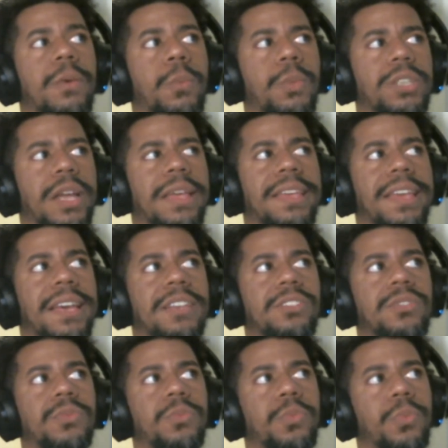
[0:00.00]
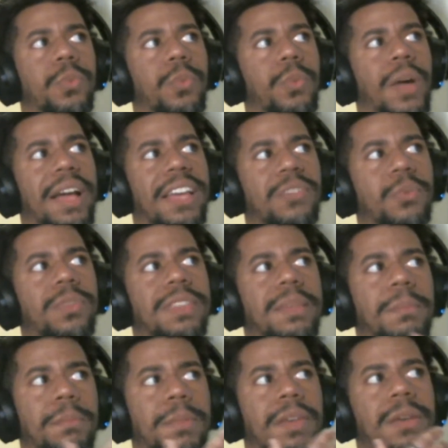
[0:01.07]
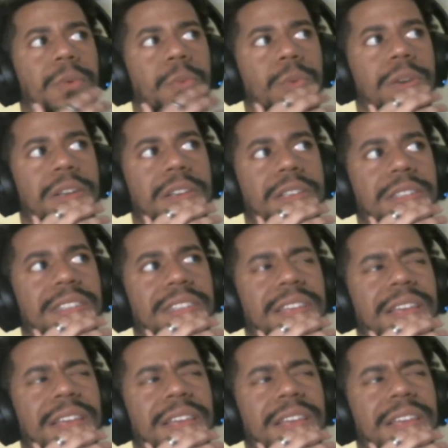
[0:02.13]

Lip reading: Which I guess what they meant was